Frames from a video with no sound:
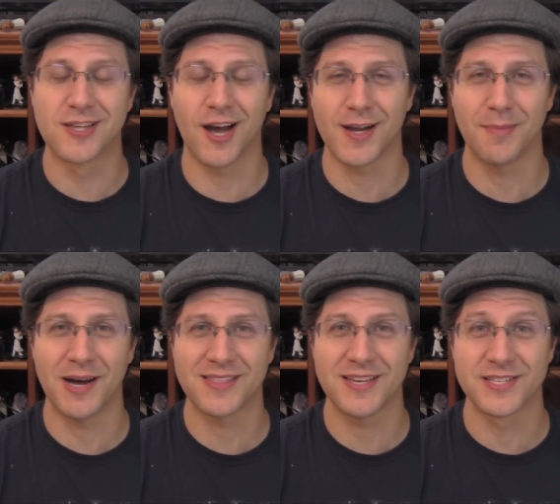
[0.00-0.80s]
talk
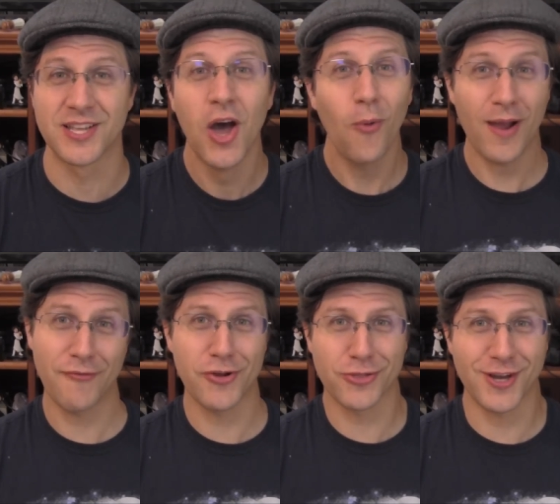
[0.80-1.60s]
about this?
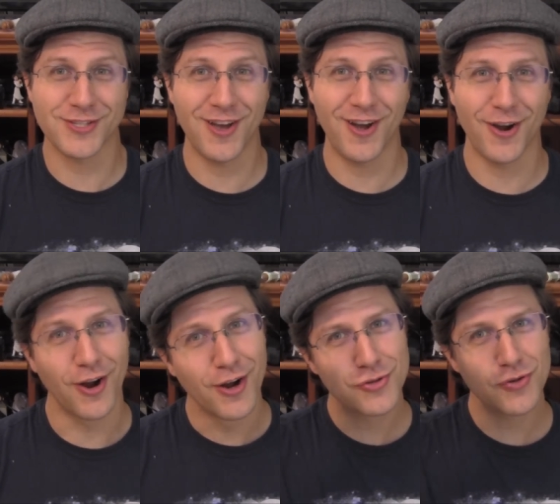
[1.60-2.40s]
Whatever your thoughts
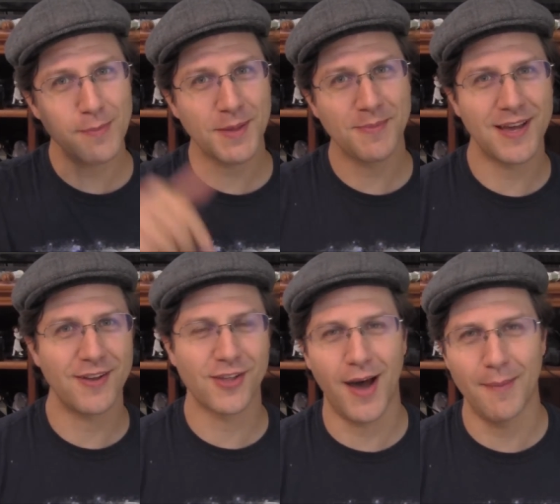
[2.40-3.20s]
are, drop something
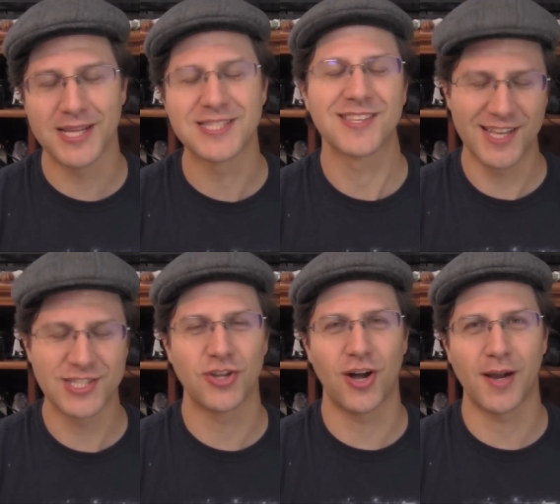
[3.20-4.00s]
down in the comments.
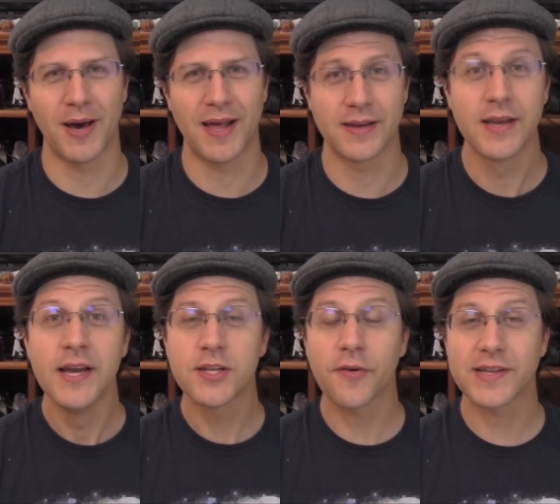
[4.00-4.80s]
Let's talk about it.
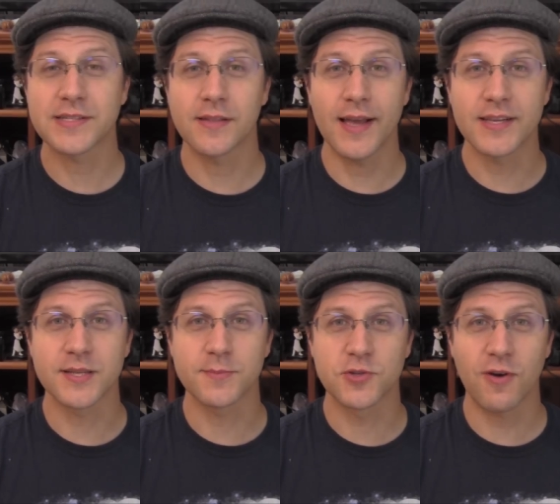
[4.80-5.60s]
Don't forget to like,
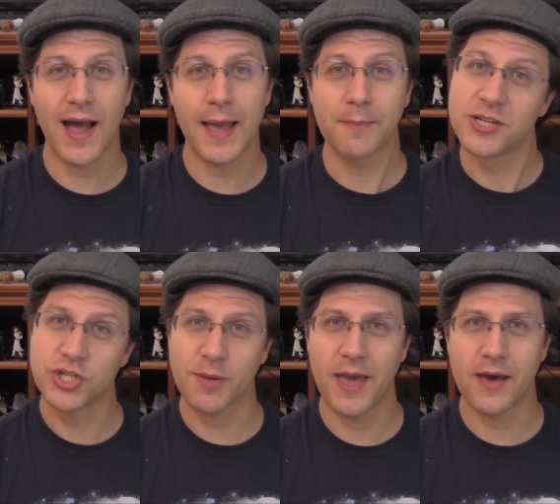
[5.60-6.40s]
subscribe,
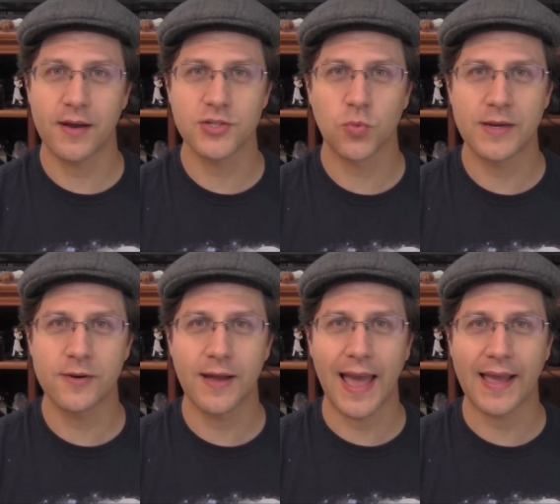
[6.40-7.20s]
check me out on
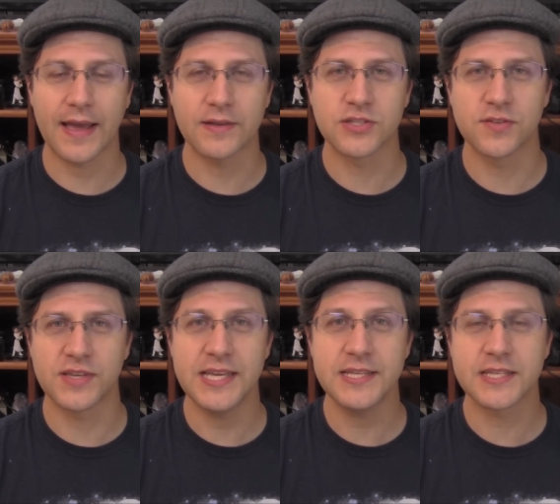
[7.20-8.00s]
Twitter at Council
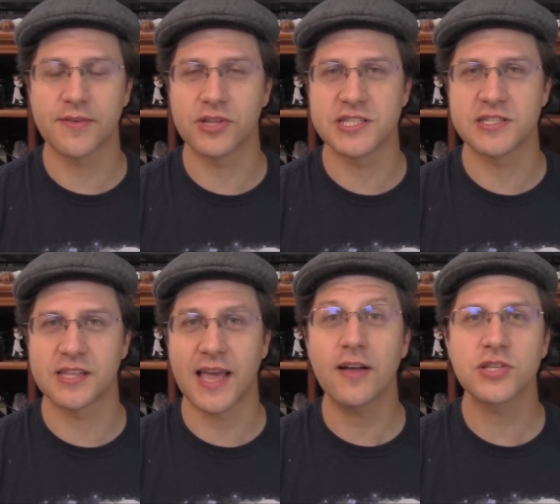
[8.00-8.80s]
of Geeks. Give a listen
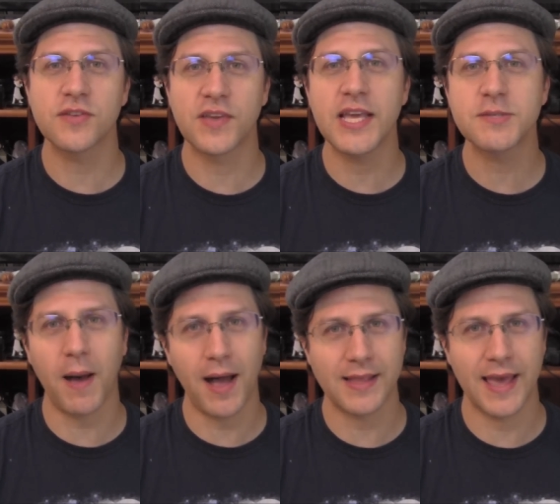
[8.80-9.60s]
to the Council of Geeks
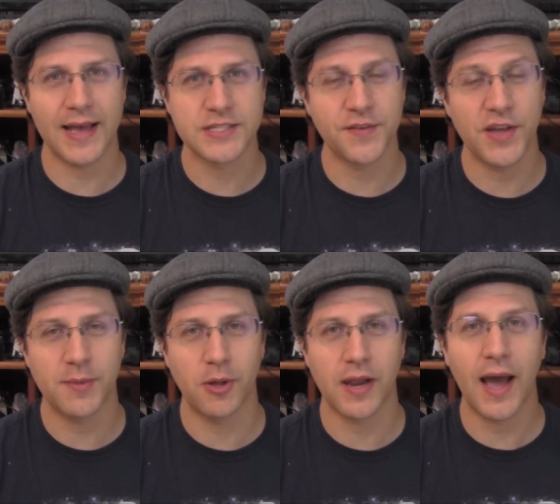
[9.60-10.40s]
podcast,
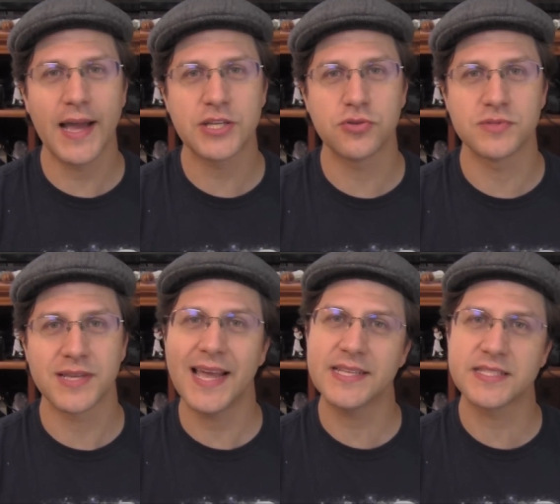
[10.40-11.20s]
available on
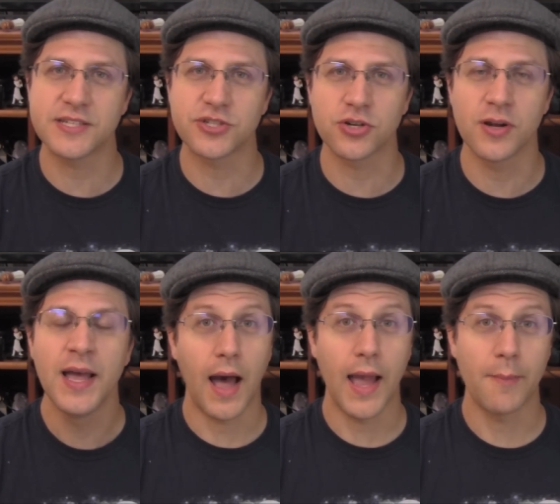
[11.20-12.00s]
iTunes and Stitcher Stitcher.
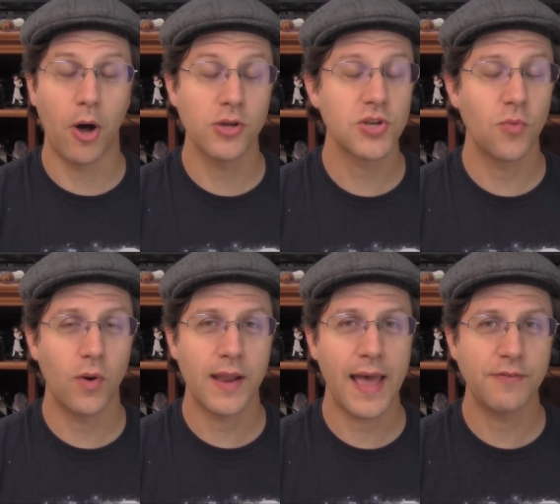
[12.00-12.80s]
I am also
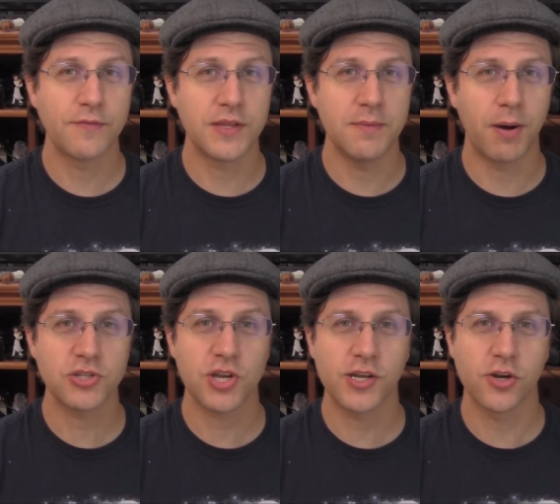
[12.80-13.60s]
one half of the
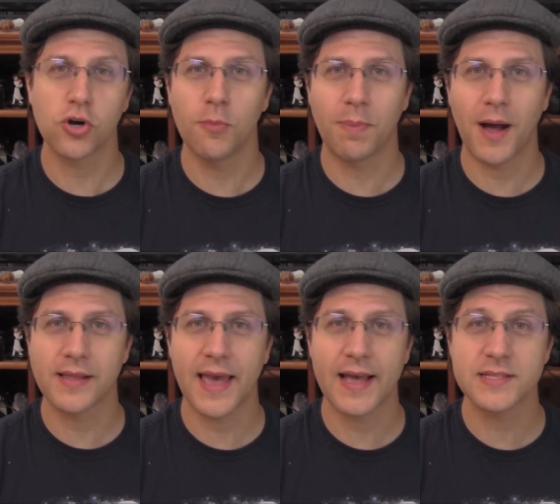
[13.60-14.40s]
Punch Like a Girl
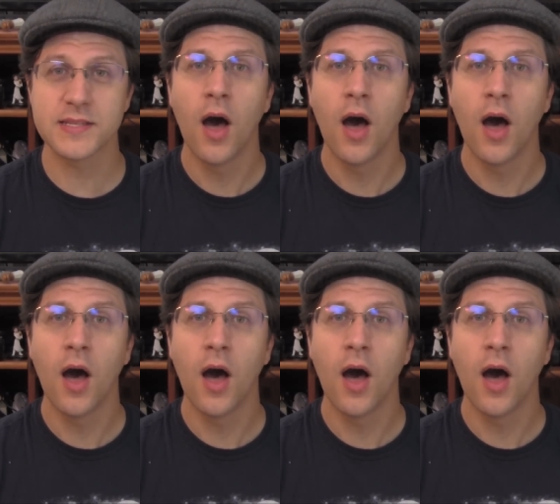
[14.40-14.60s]
podcast,